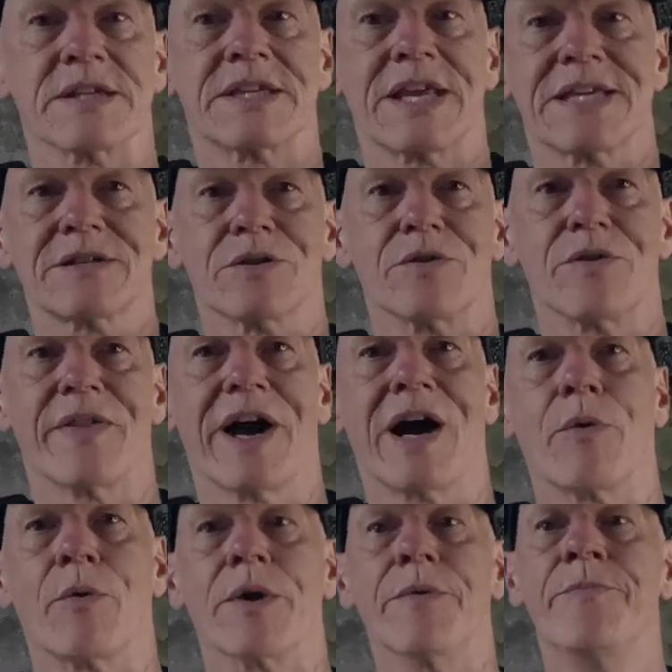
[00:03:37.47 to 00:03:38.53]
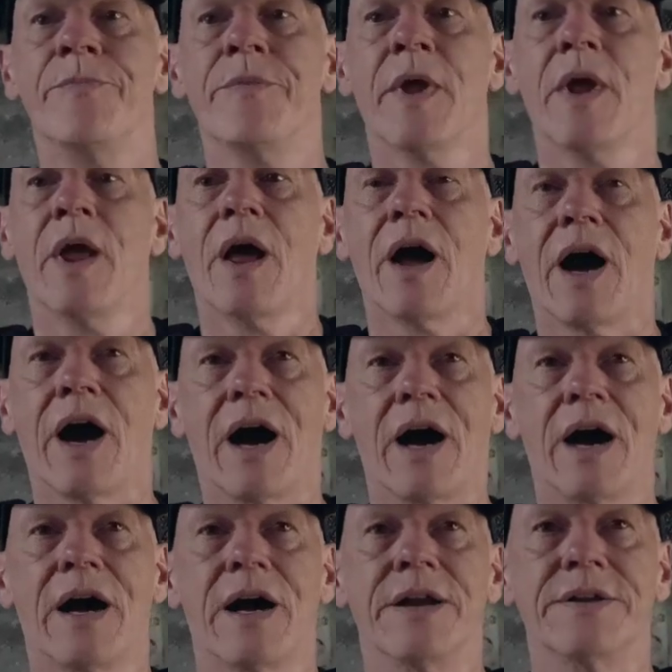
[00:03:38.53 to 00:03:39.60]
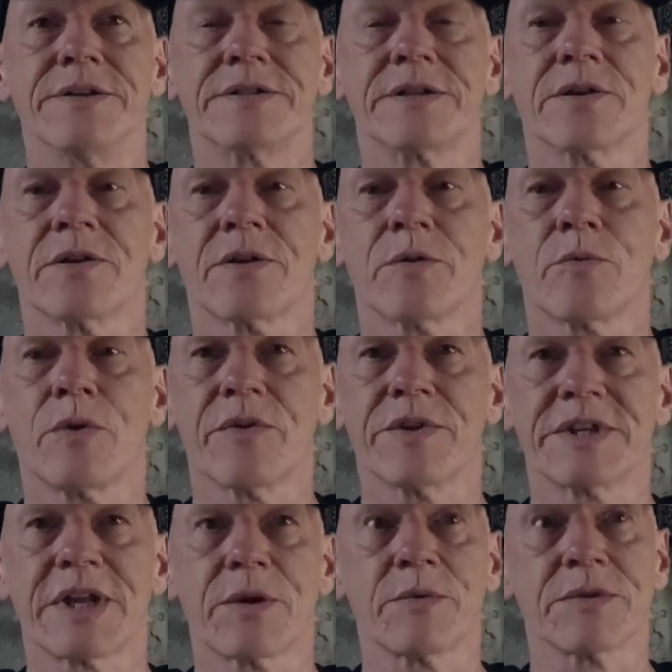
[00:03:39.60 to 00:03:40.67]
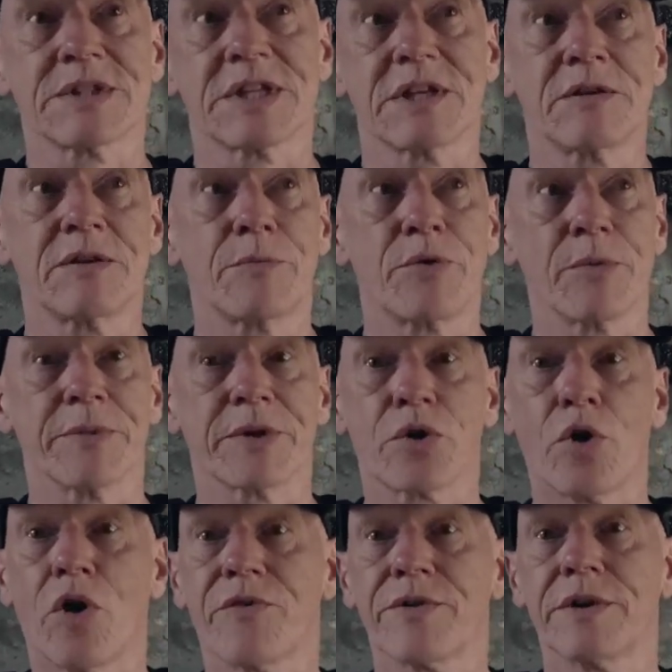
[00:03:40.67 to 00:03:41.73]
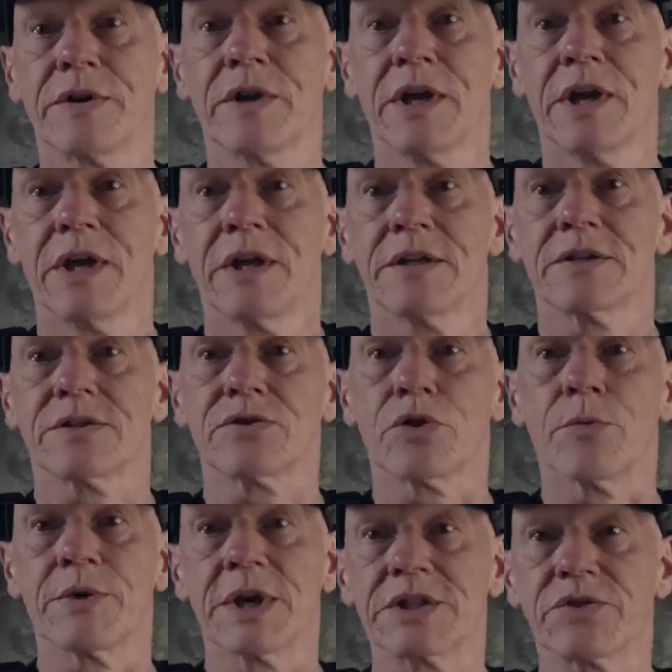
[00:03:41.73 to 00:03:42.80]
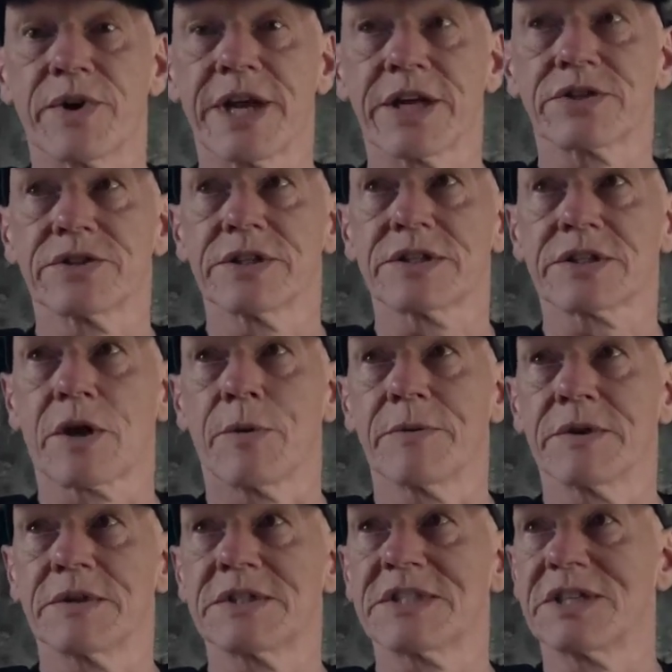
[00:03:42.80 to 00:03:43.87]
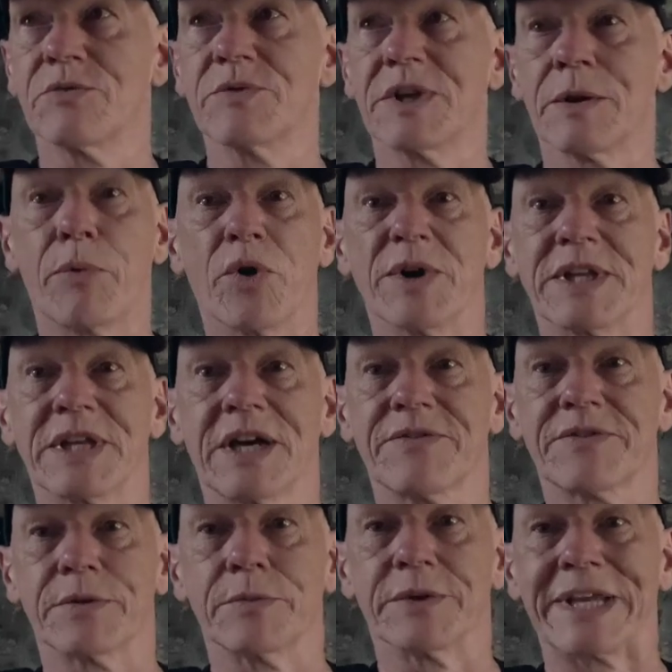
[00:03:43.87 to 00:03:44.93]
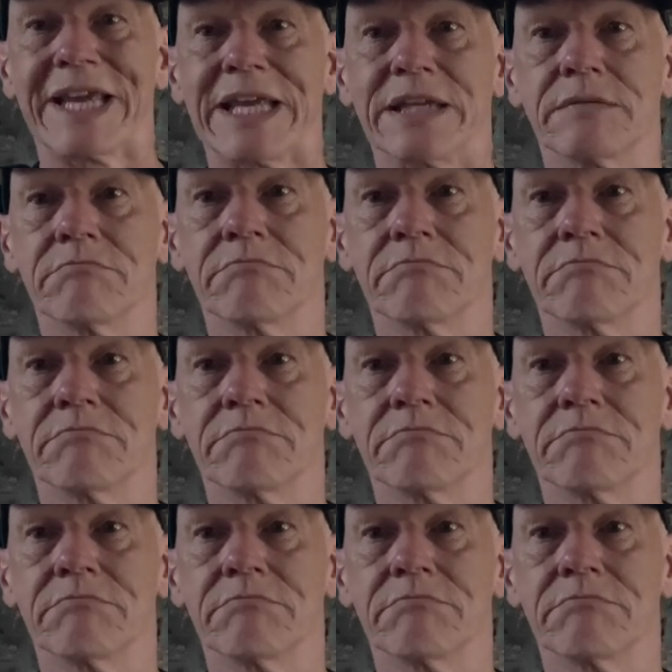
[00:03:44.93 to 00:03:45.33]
says it on that one, and what they did was you put them in the coffin to stop resurrectionists coming and stealing your body after you were dead.